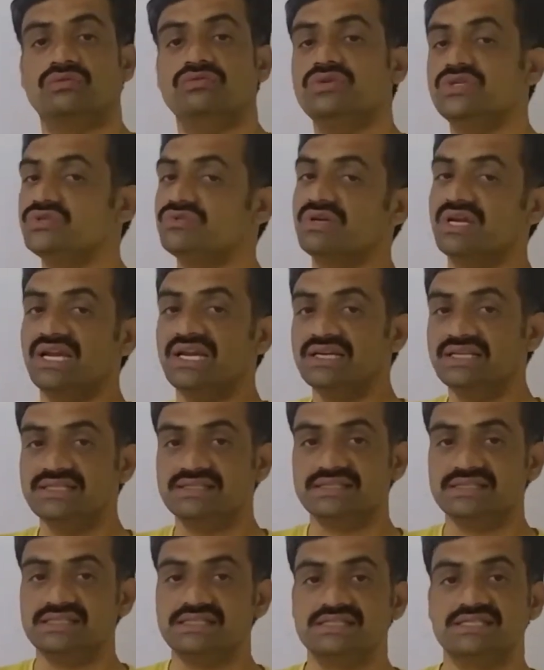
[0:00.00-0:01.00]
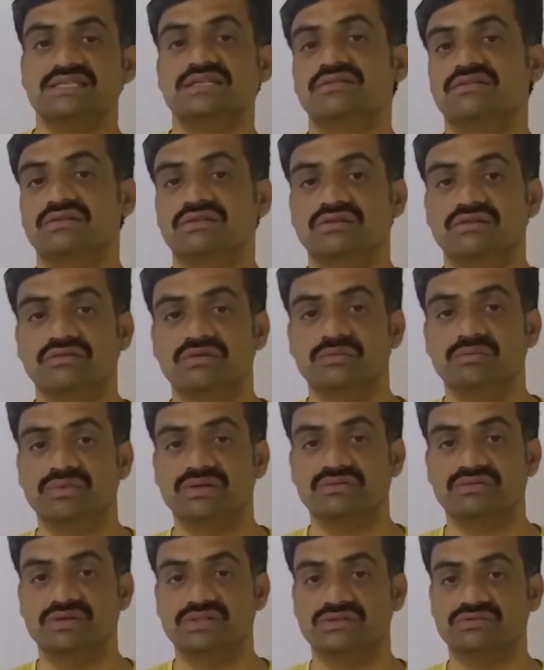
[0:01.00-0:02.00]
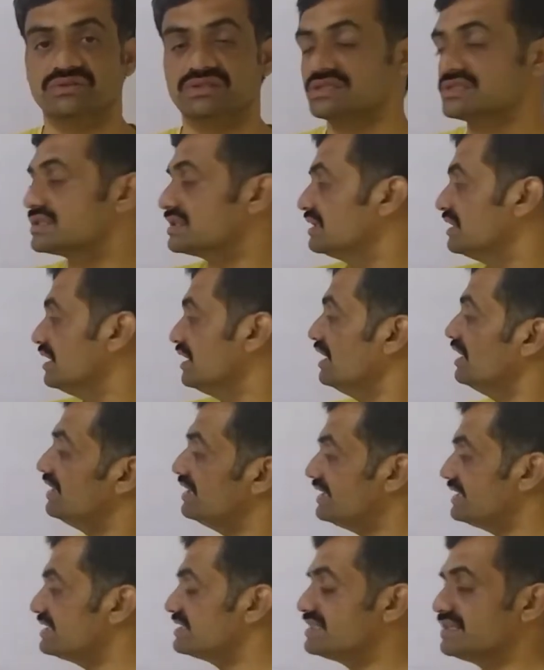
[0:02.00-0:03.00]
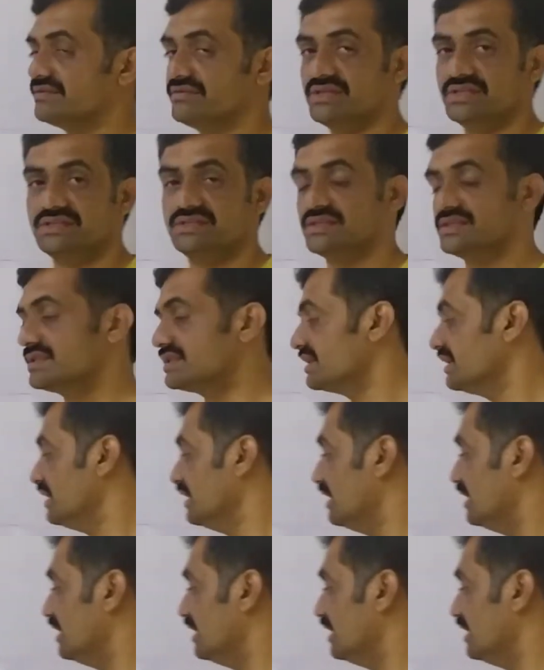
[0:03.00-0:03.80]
which we had discussed in our previous videos. Let us revise this.